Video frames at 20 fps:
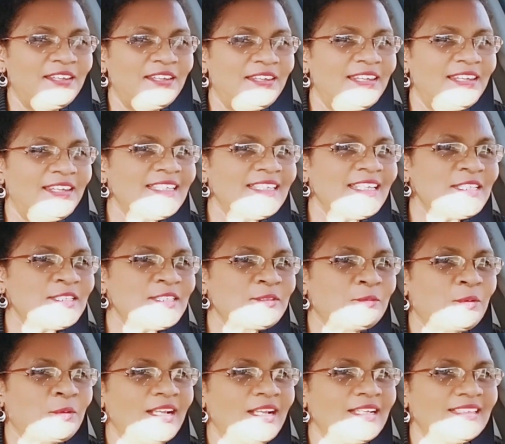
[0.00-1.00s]
That is
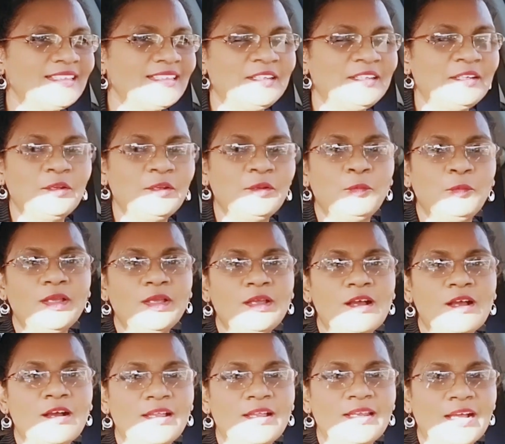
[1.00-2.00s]
what we
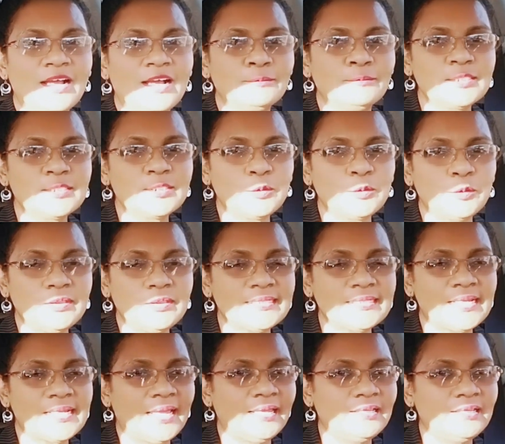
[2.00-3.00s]
call um, soul
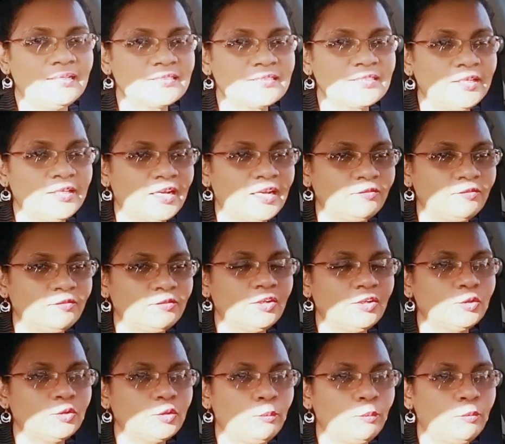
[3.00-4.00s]
tie. So you have to
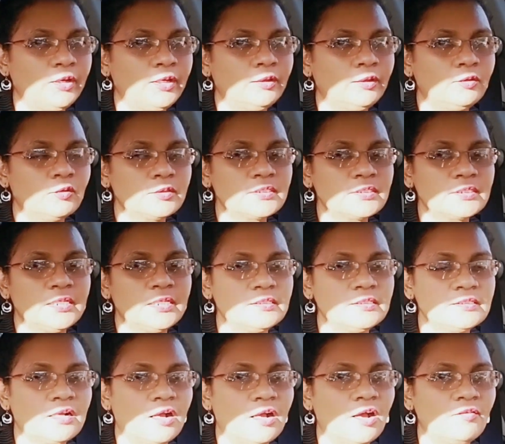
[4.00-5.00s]
learn to break those
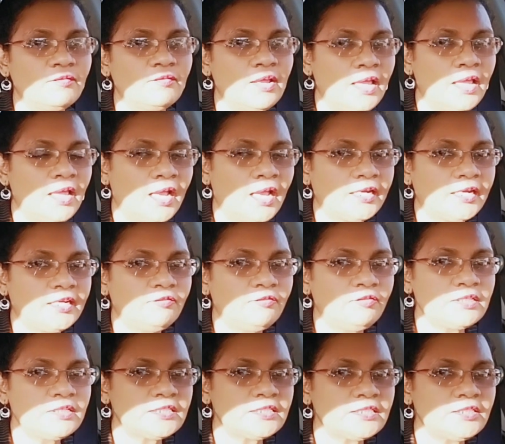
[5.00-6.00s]
things off. And if you
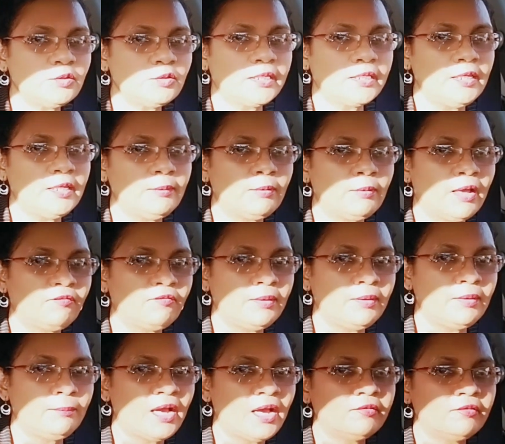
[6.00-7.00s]
see you keep
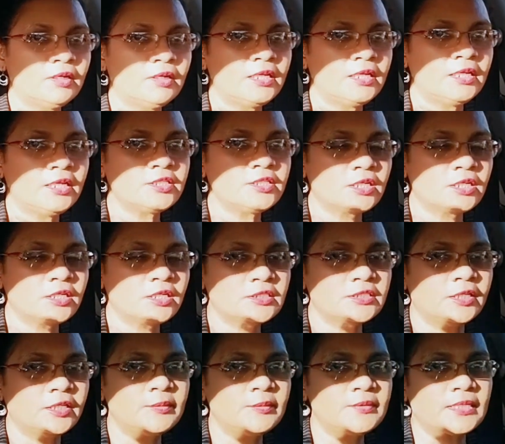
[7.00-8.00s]
having bad
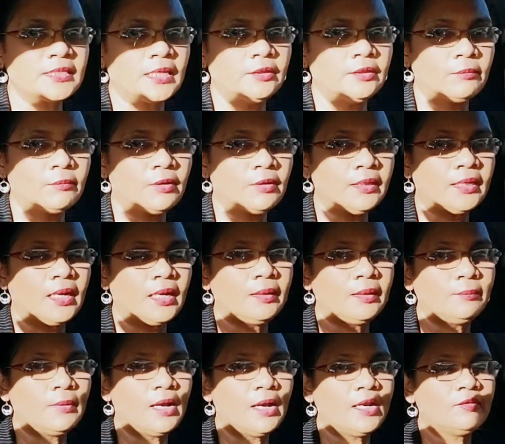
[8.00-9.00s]
relationships, and your mother
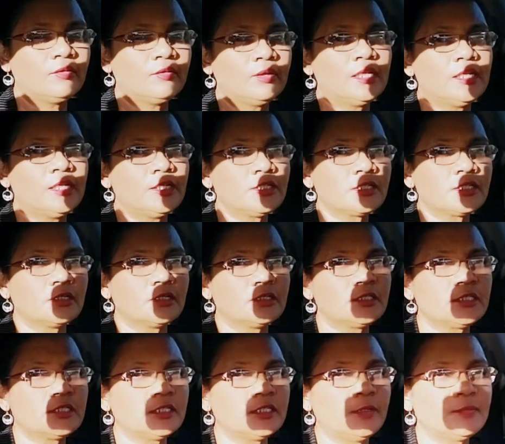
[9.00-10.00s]
had bad
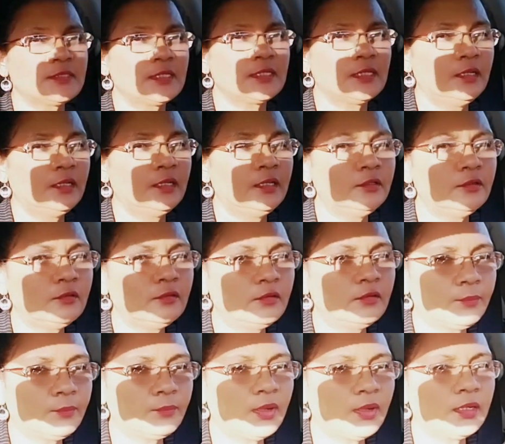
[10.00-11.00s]
relationships, your
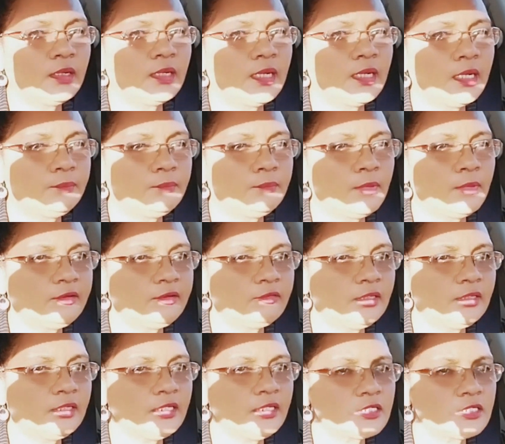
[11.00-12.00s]
grandmother had bad
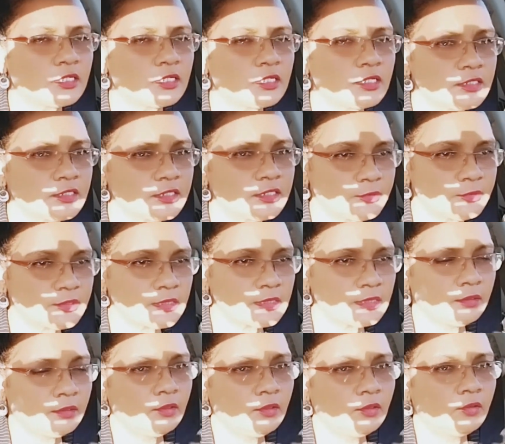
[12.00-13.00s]
relationships,
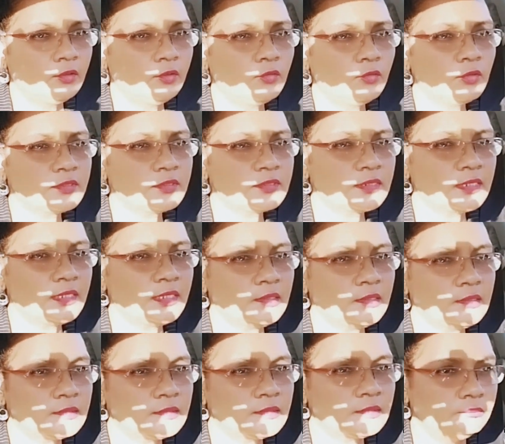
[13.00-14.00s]
those
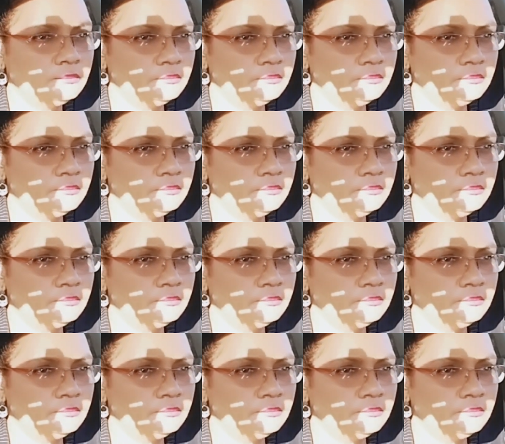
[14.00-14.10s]
things